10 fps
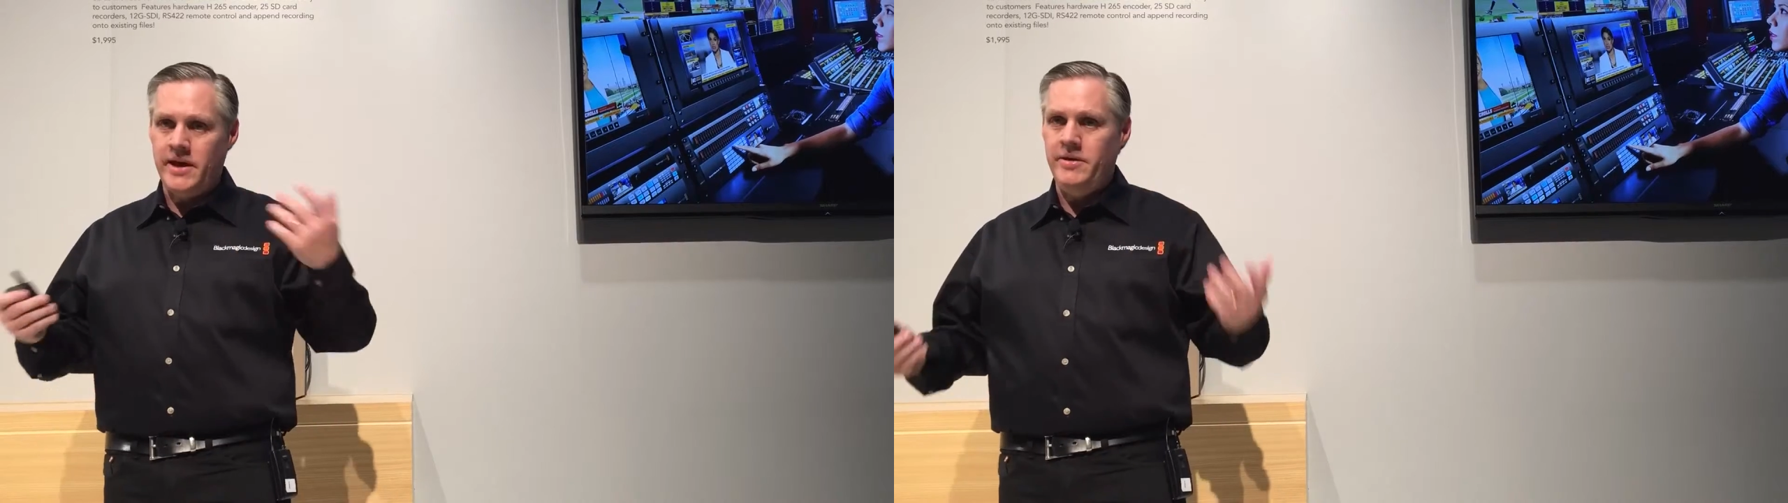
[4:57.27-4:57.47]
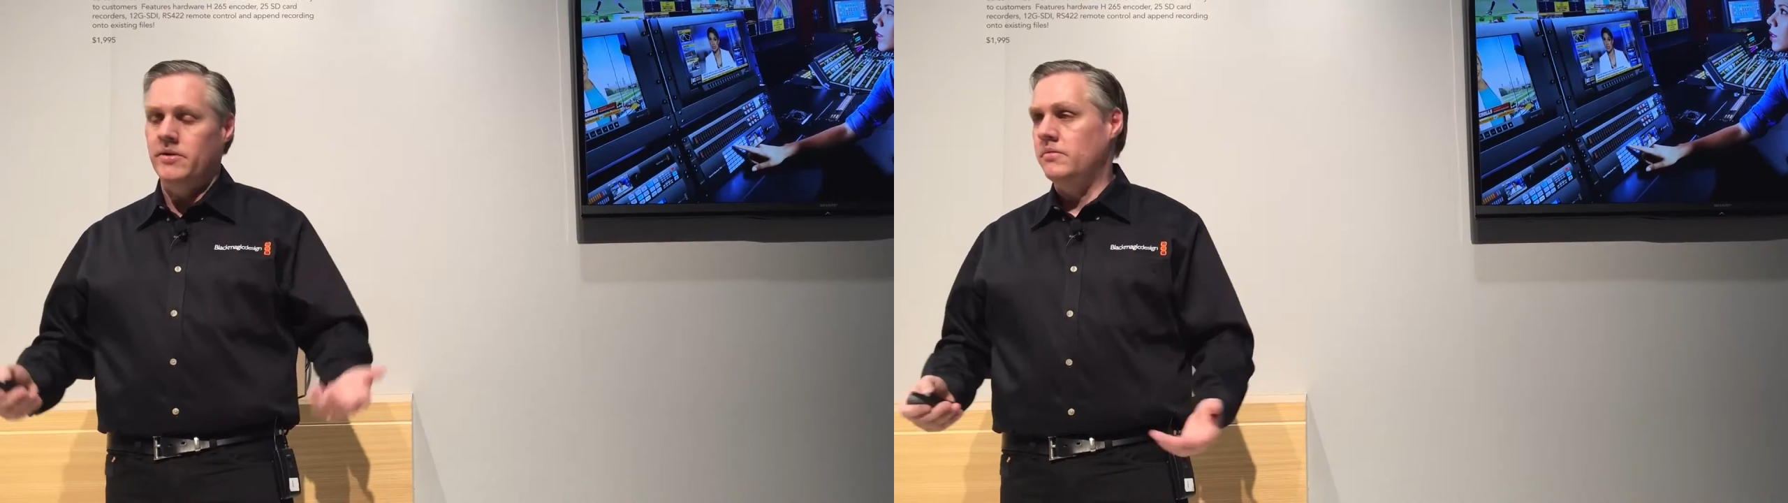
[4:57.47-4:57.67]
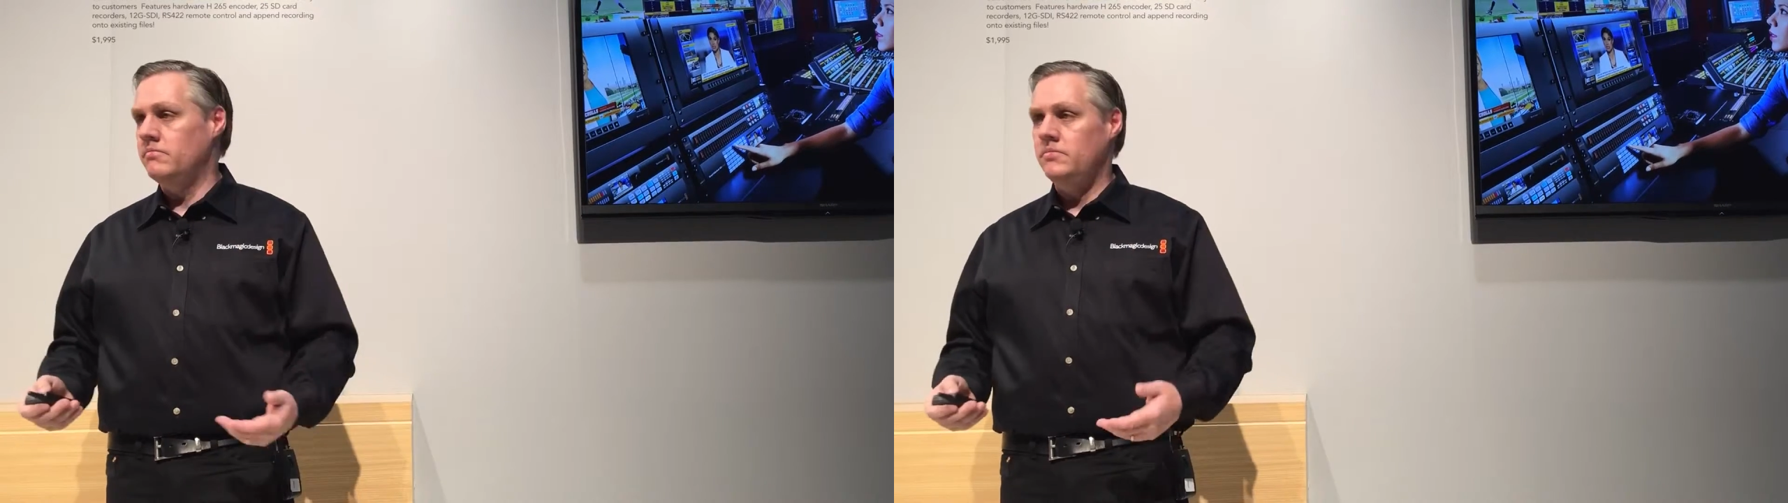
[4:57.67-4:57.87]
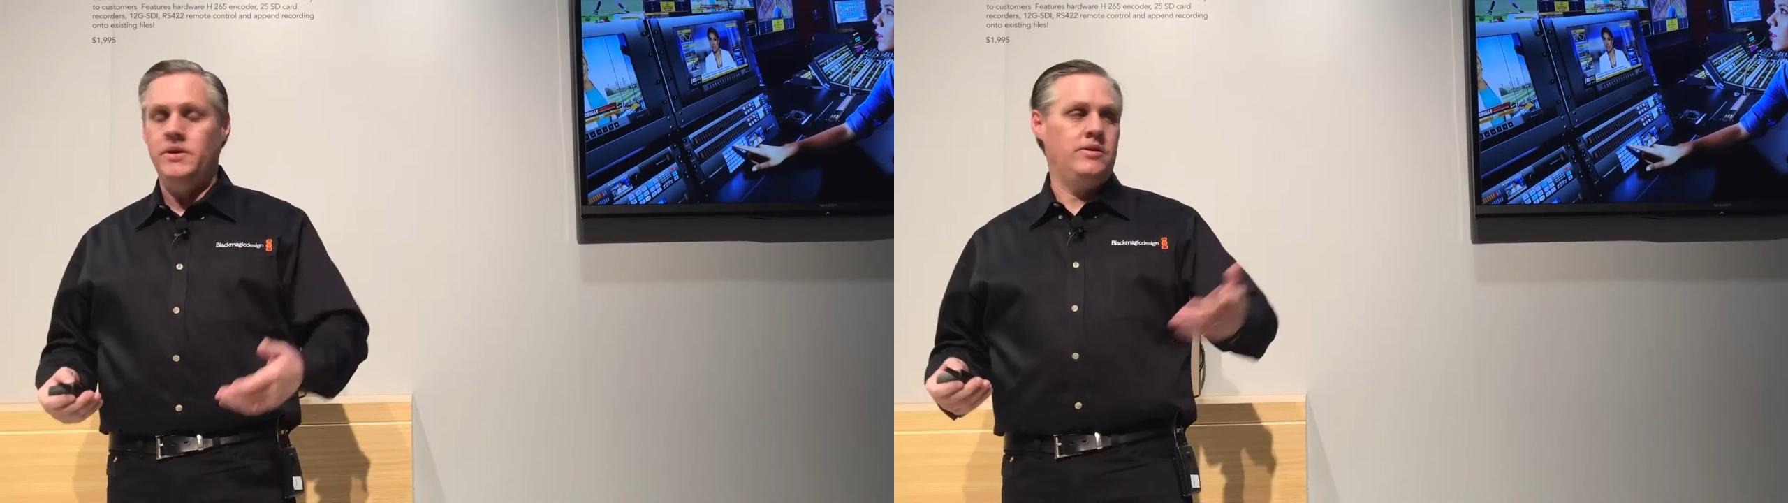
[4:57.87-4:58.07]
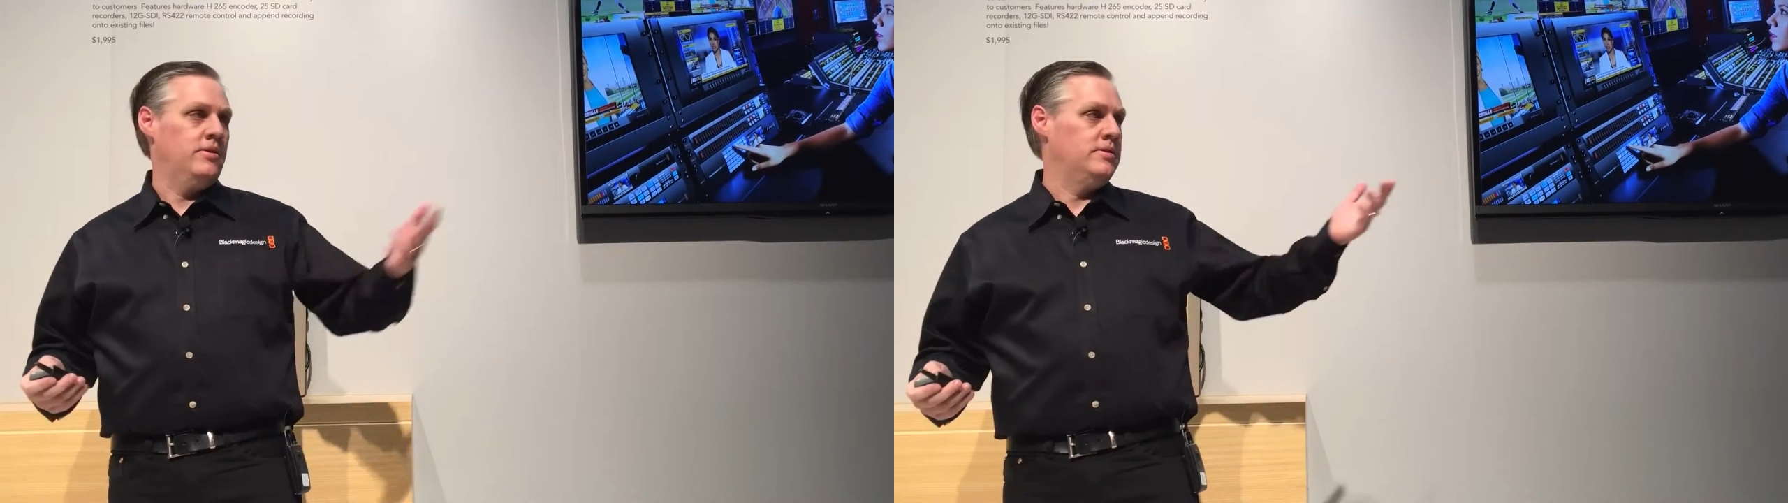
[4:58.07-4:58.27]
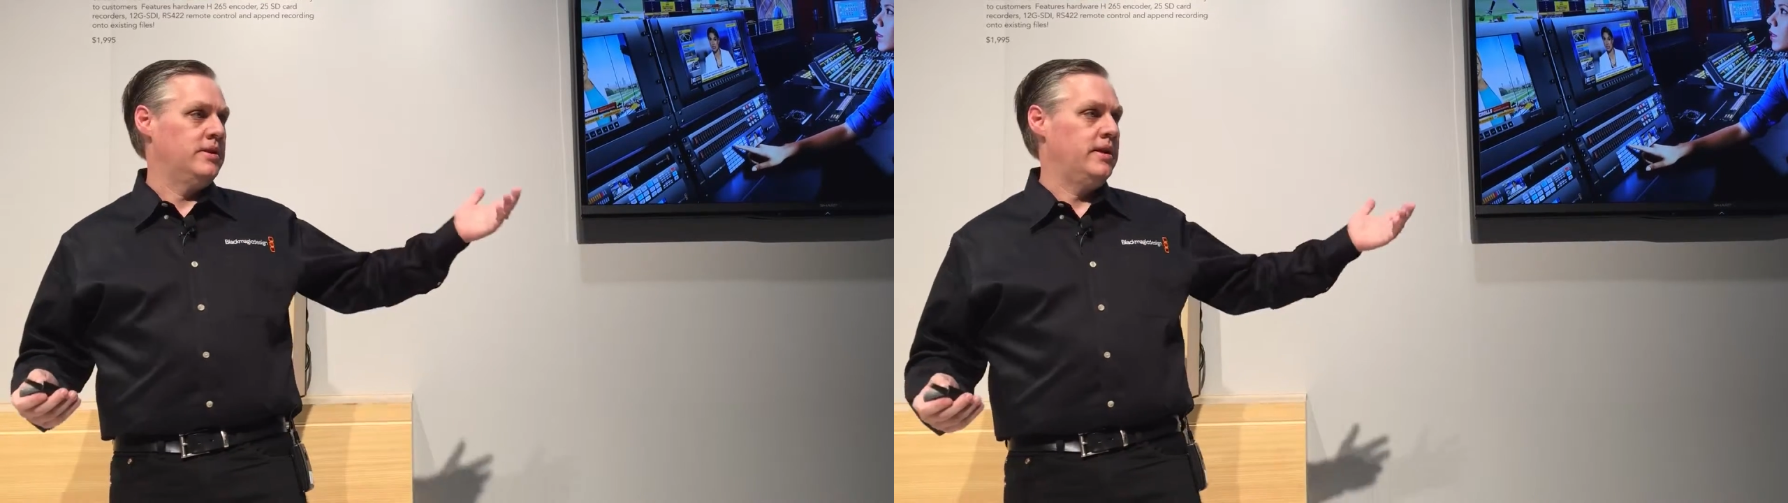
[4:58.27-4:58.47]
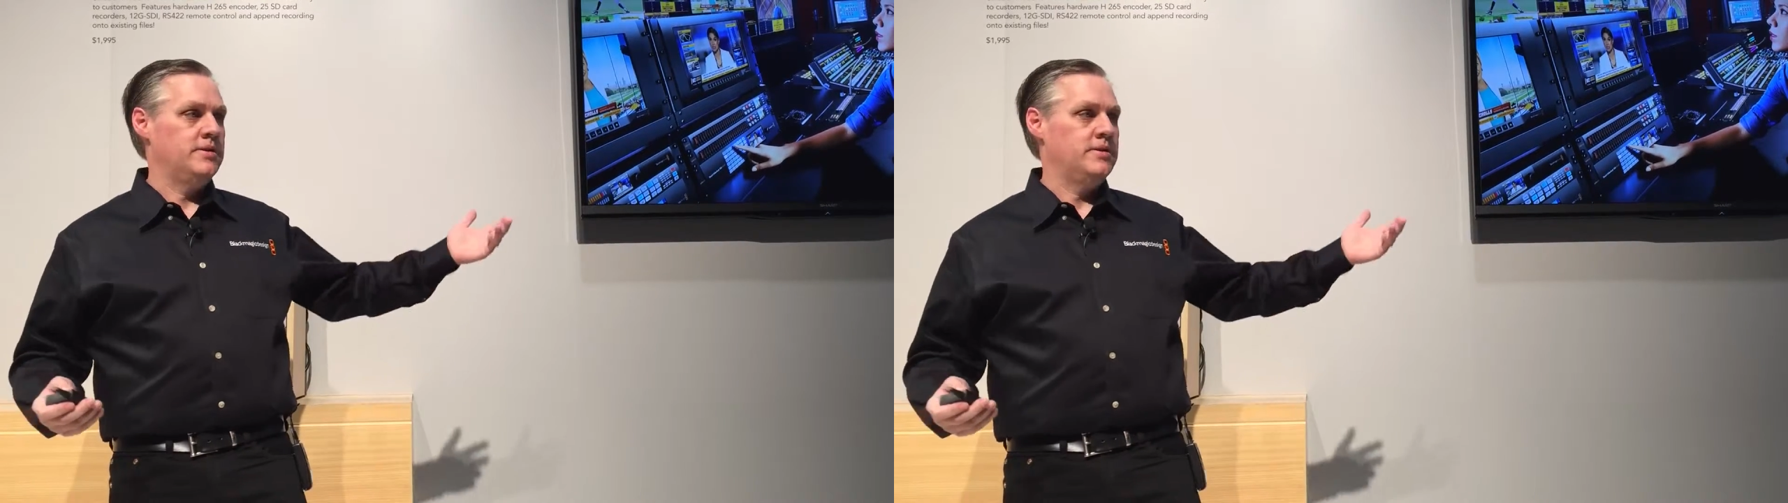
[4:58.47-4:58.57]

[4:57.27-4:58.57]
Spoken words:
Now you can use